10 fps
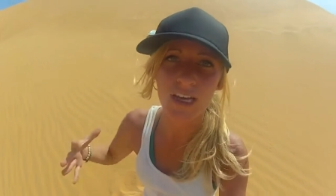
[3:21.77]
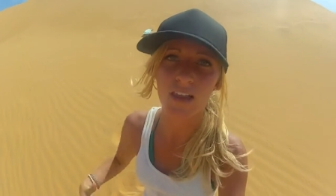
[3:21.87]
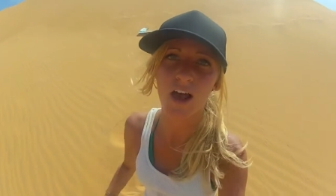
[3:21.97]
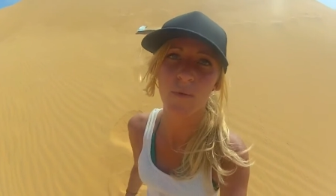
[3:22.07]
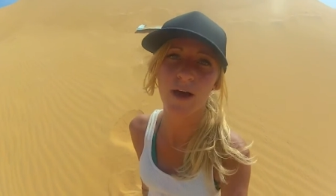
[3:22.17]
a
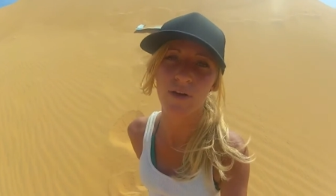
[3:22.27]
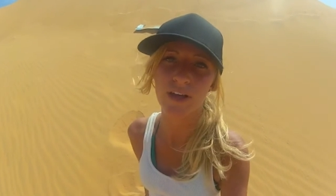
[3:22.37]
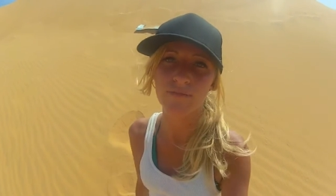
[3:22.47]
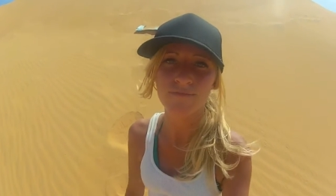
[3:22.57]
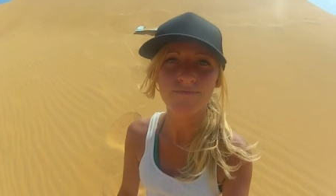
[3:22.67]
lot about
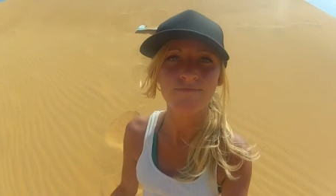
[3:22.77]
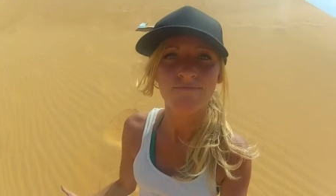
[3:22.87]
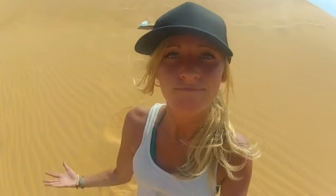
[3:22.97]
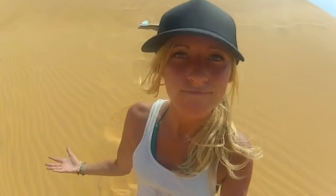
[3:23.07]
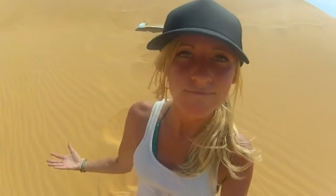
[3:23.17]
it.
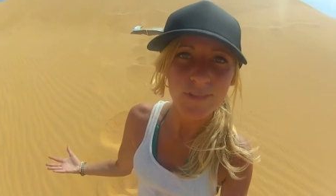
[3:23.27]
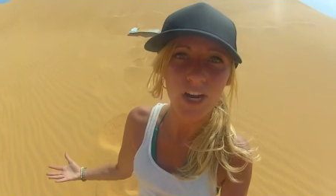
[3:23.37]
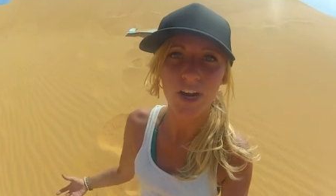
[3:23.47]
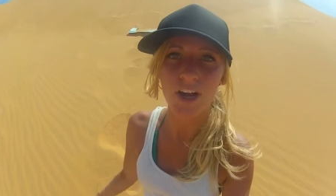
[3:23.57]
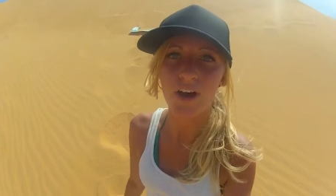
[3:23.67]

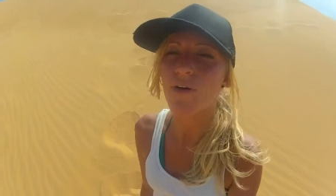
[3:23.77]
There you go.